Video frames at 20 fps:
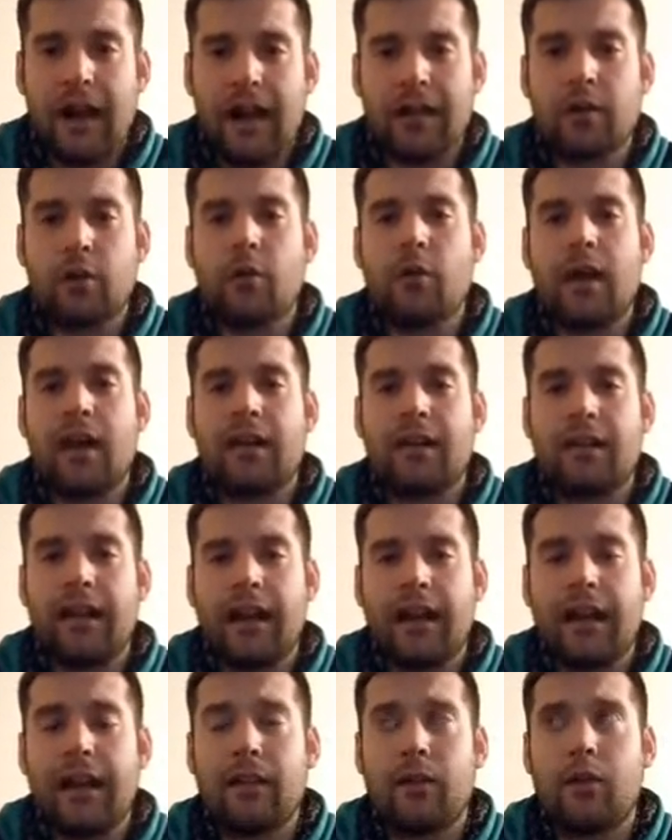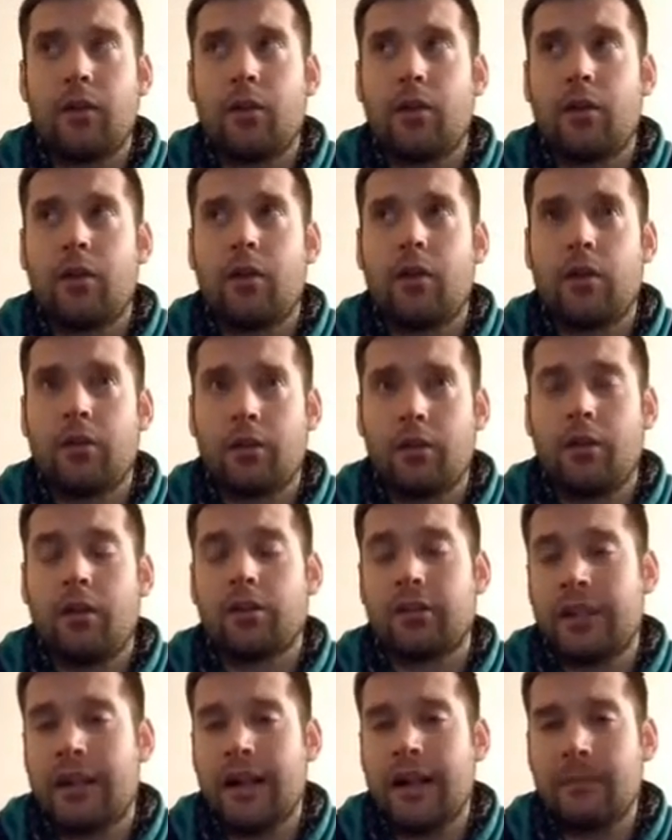grew out of that a
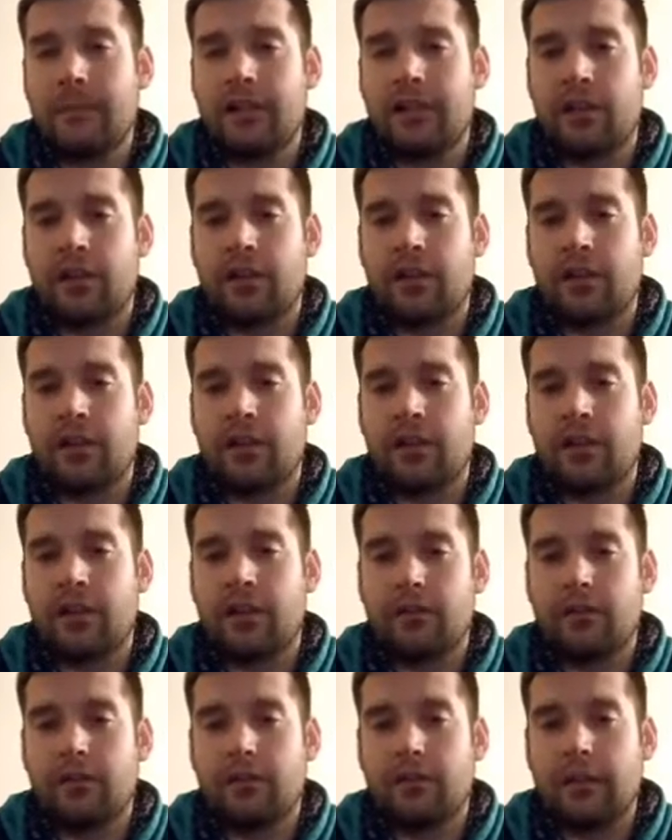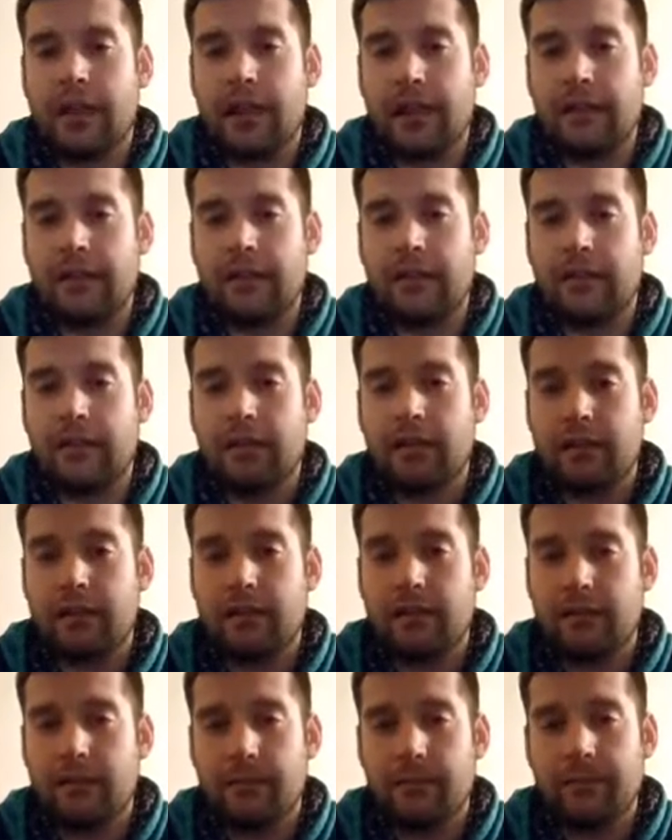long time ago, and
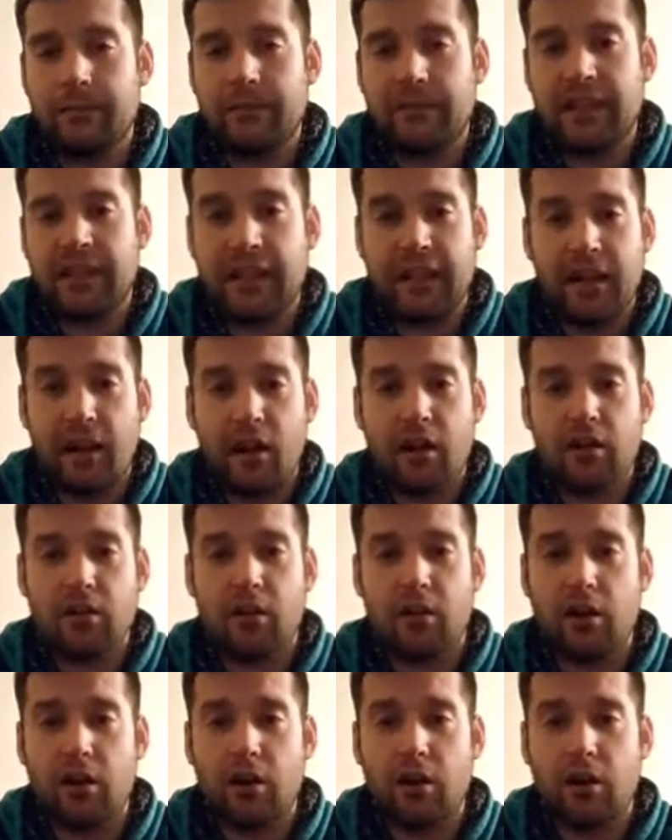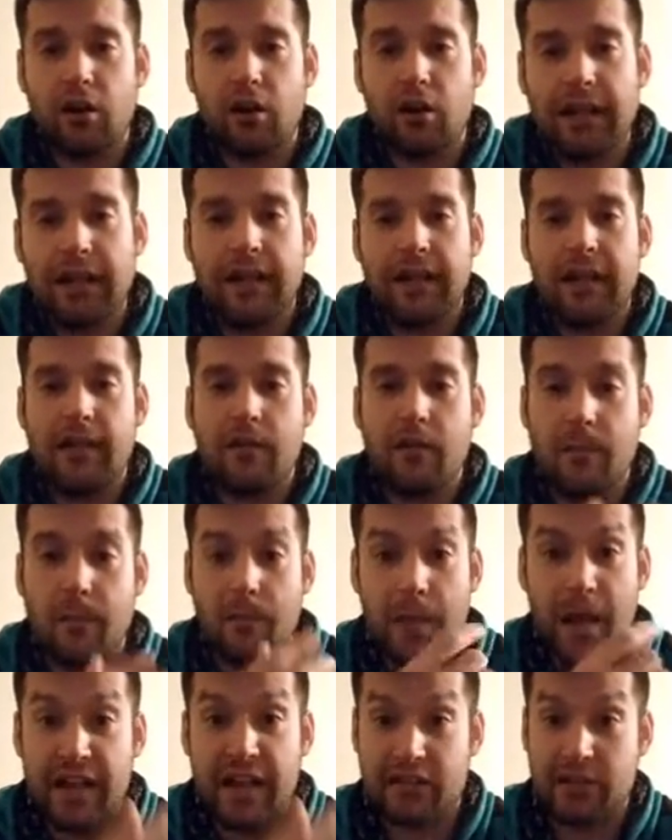they are lost.
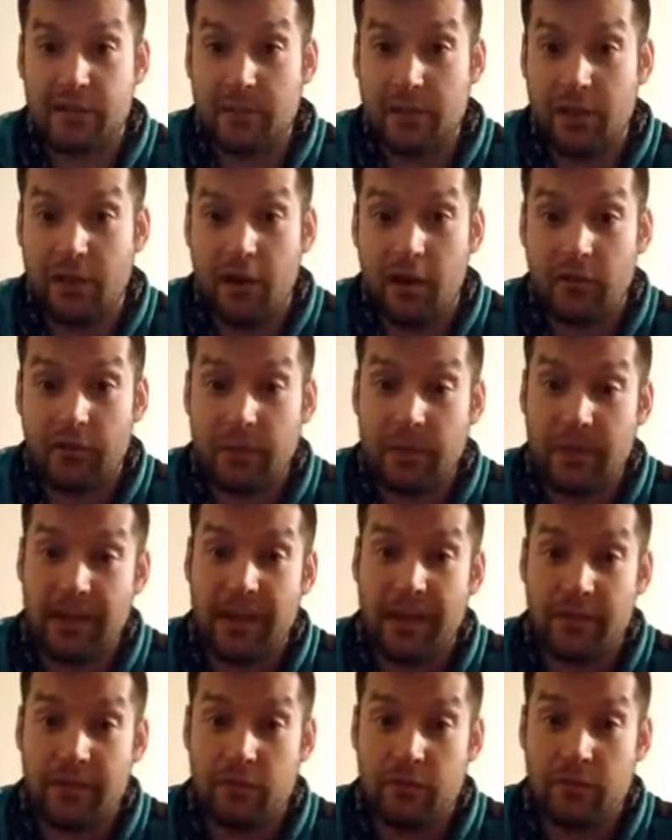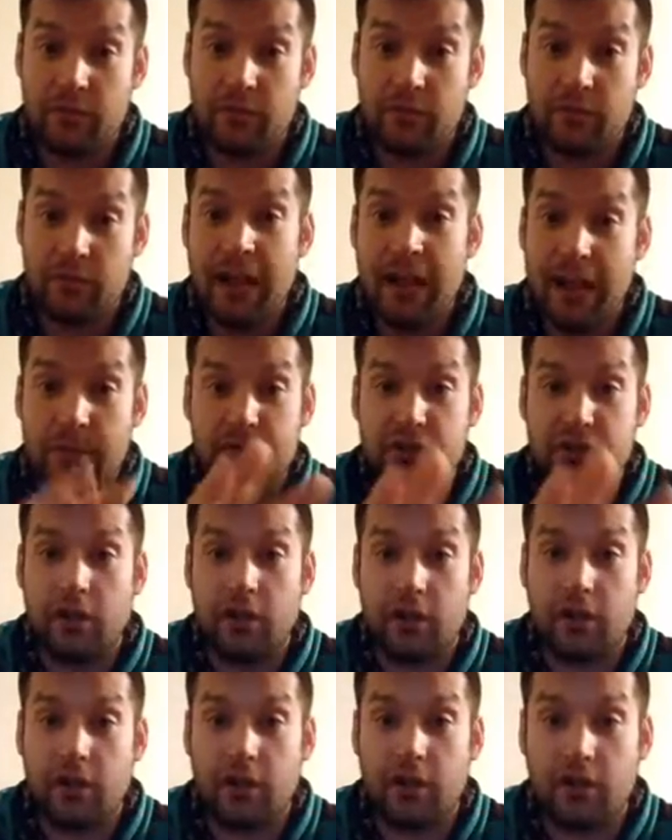It pisses me off, to be honest with you. And I'm
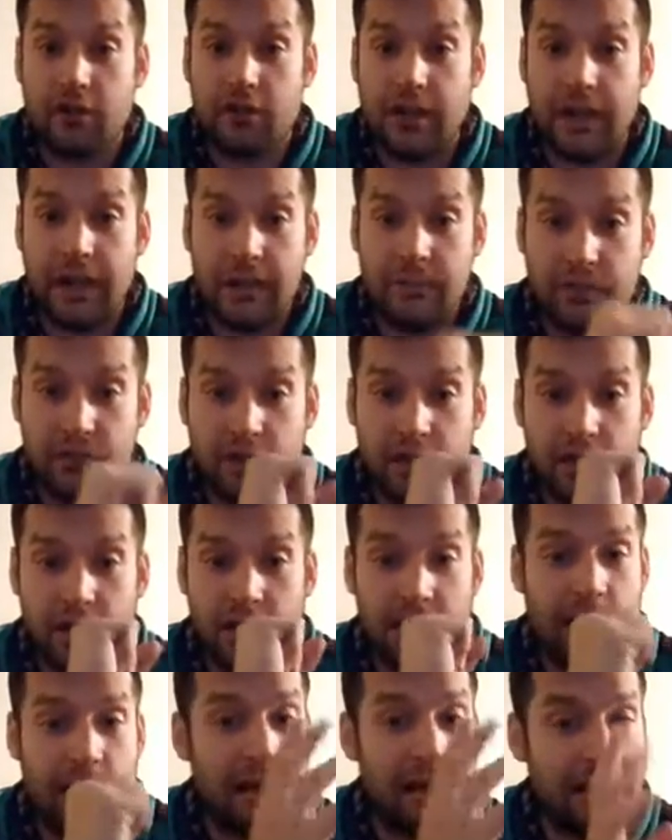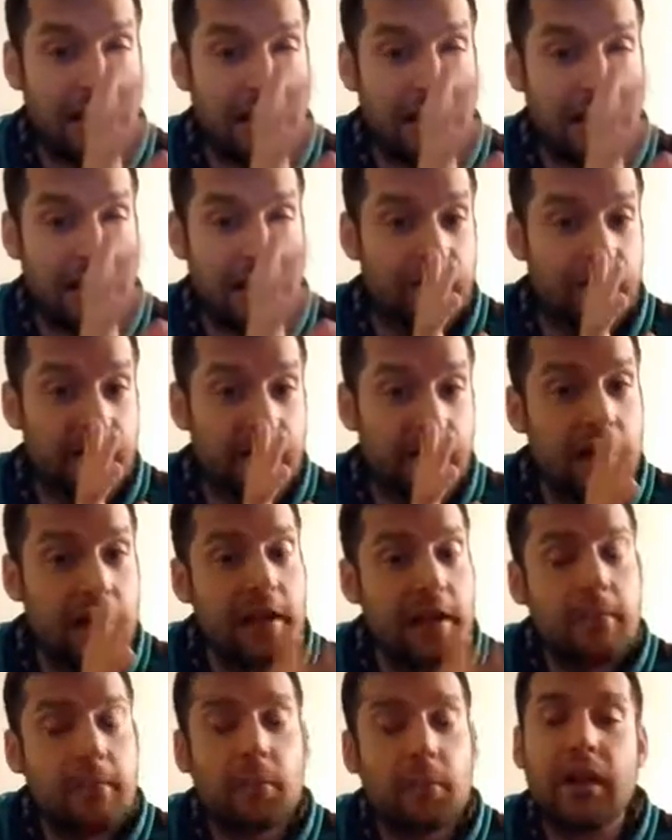sorry to curse. I am sorry. That slipped.
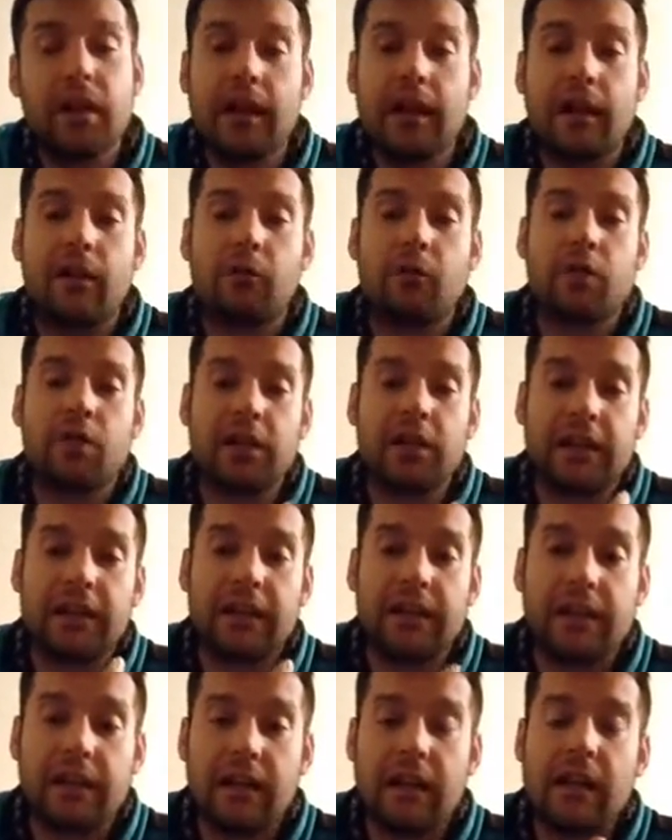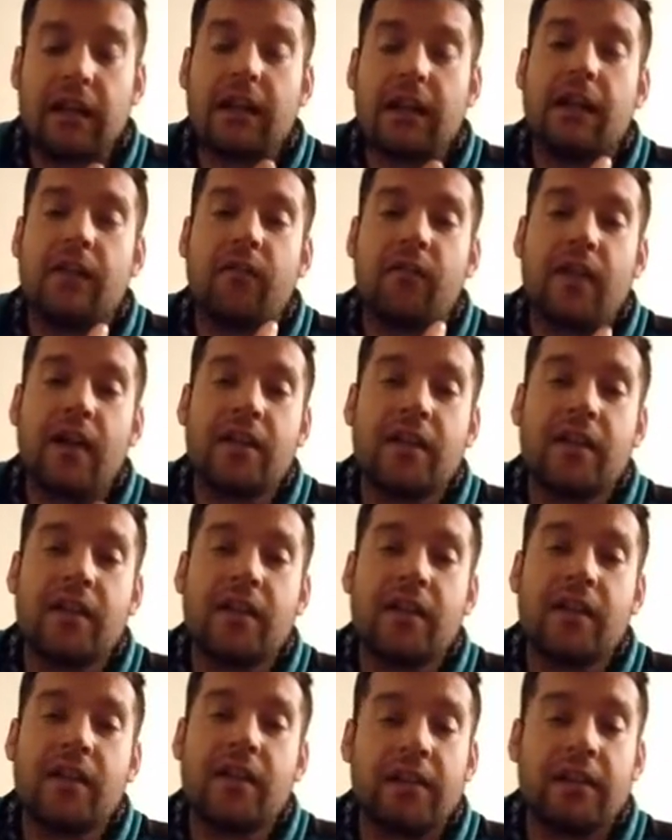But I really it offends
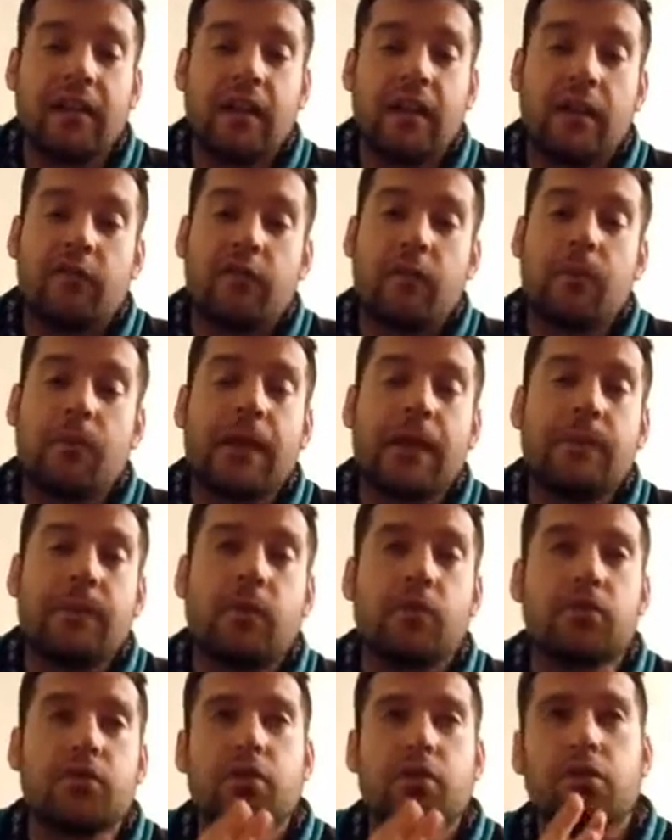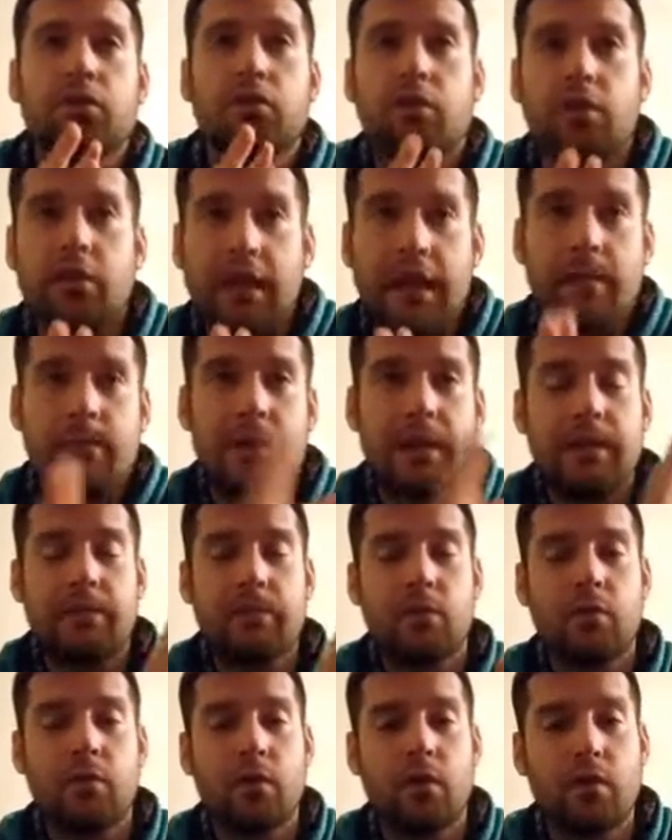me for people to look at
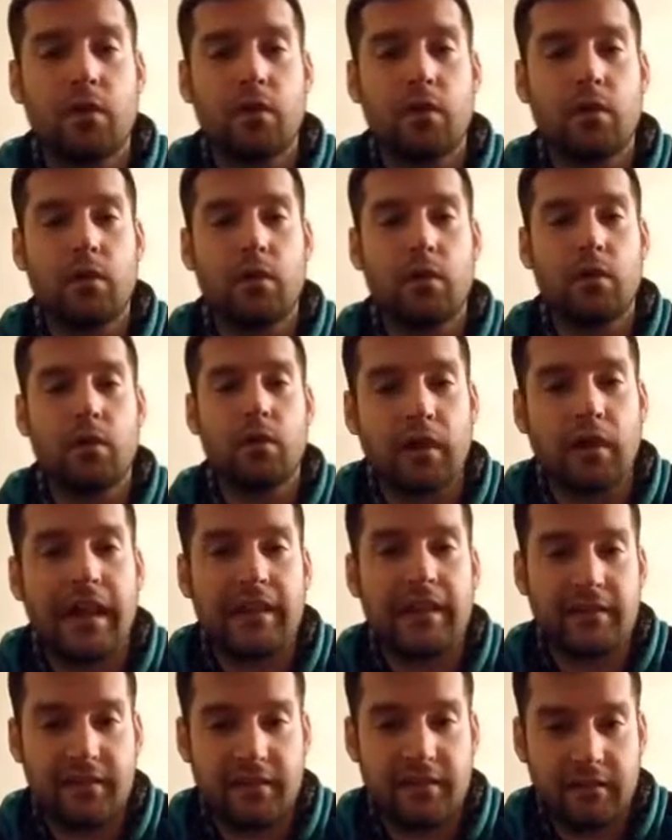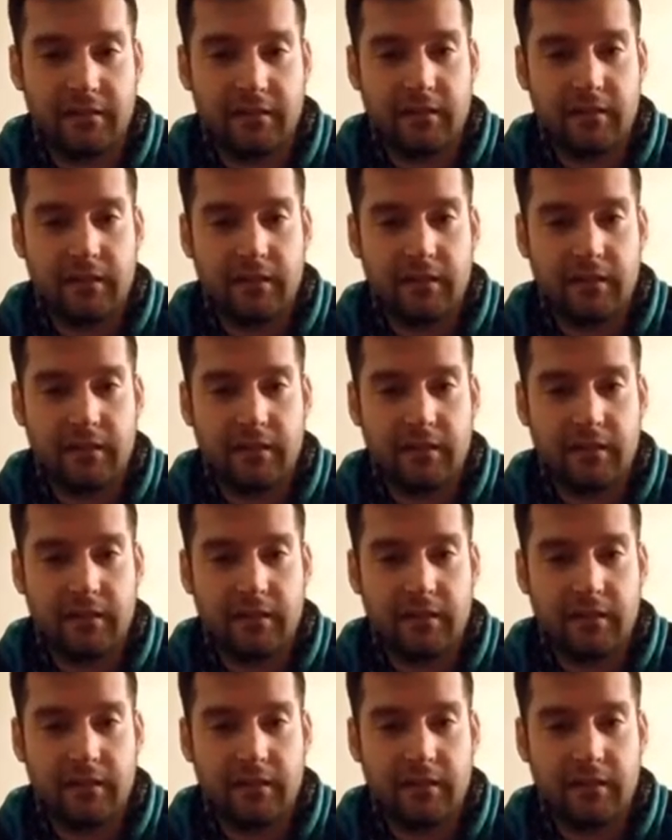people less.